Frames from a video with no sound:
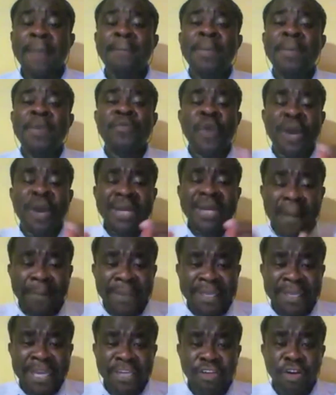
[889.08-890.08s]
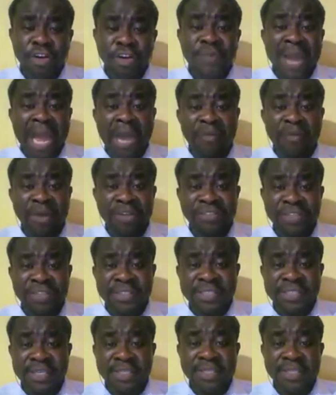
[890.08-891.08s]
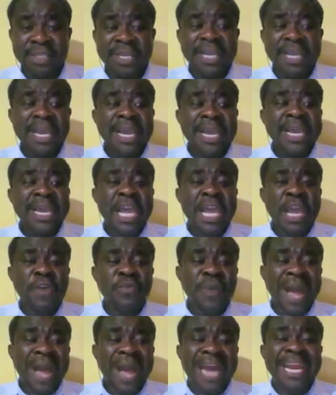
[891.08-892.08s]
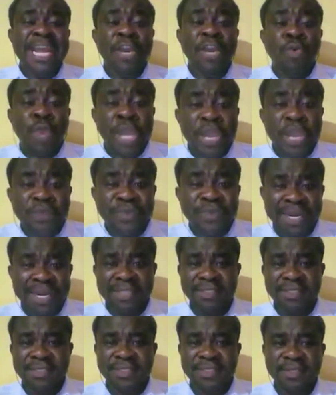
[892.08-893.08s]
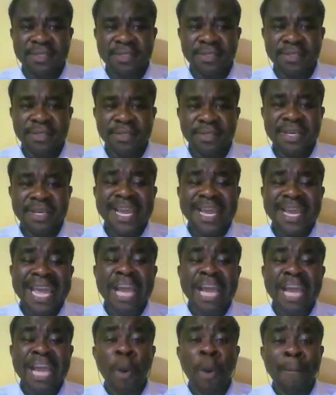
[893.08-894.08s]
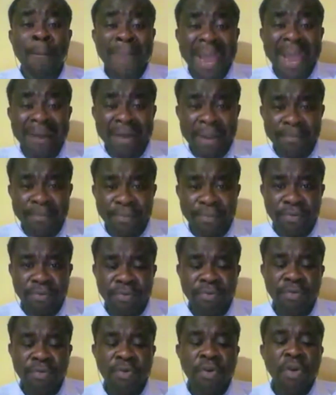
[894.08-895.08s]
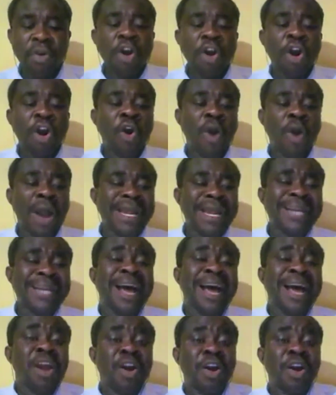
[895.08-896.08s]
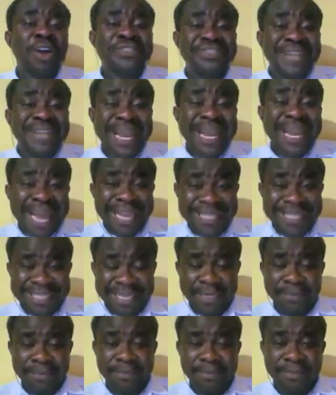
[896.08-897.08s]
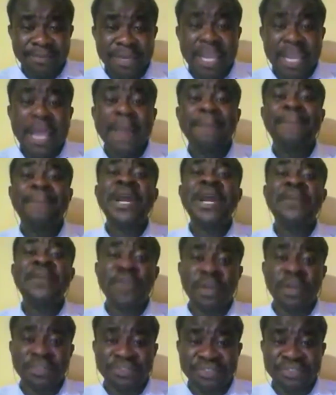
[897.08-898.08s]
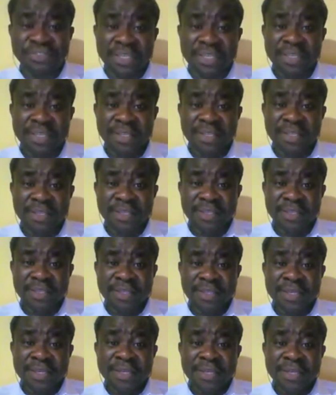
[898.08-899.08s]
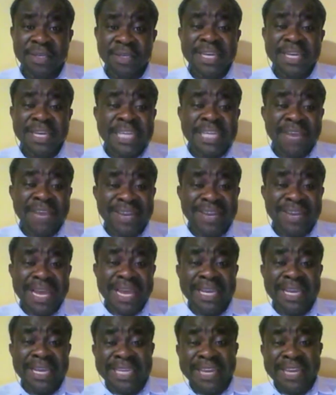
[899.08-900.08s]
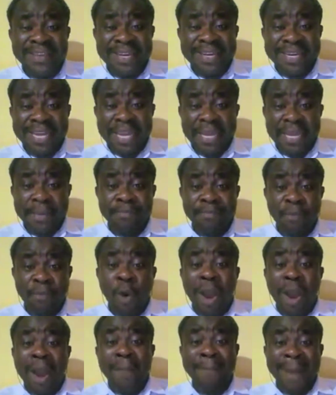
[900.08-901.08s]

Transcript: Before the application of IFRS 18, if an equivalent, a comparable, or an analogous line item previously given a given name or